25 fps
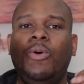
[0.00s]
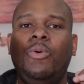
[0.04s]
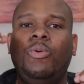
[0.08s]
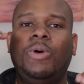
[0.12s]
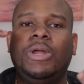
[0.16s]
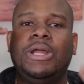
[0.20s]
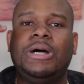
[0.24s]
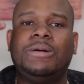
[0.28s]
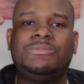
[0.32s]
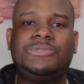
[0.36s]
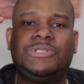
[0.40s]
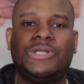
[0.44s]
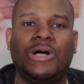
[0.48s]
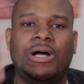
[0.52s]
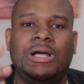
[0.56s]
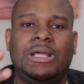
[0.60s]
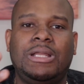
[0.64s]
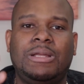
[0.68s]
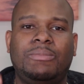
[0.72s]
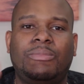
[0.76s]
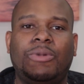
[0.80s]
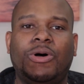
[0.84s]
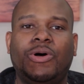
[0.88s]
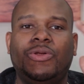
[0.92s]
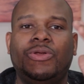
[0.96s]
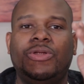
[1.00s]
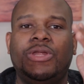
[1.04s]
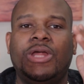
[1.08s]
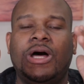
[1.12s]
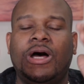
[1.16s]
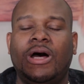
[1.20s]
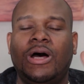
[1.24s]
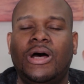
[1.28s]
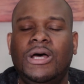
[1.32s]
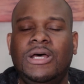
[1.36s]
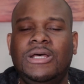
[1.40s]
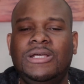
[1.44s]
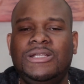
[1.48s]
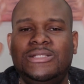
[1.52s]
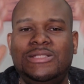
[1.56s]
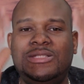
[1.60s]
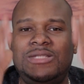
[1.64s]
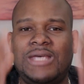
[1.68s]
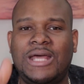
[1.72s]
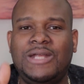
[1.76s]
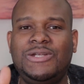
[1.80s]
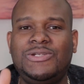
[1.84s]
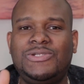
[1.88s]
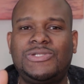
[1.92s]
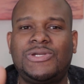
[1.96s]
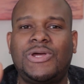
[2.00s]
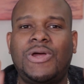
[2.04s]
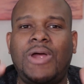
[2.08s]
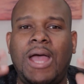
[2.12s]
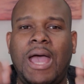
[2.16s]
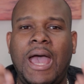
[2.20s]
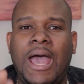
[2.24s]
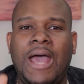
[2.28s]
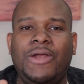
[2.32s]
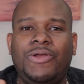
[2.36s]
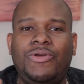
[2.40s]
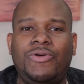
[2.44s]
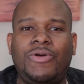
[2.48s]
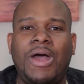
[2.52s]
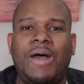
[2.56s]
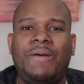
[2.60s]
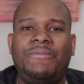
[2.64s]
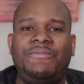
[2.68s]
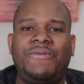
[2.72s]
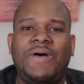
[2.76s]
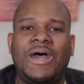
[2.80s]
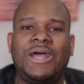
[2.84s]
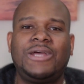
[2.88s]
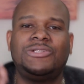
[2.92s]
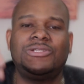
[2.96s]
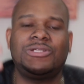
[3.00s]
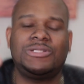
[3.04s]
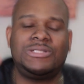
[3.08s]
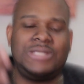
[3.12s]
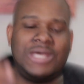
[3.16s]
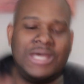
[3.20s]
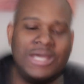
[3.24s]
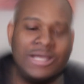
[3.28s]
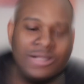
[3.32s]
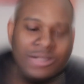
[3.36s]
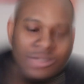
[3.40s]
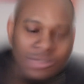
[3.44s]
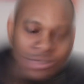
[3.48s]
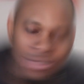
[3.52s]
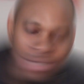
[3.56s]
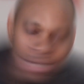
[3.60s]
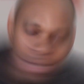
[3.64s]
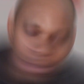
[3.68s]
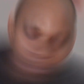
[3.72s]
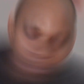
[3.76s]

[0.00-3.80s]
when I'm talking about the sensor and crop factor, take a look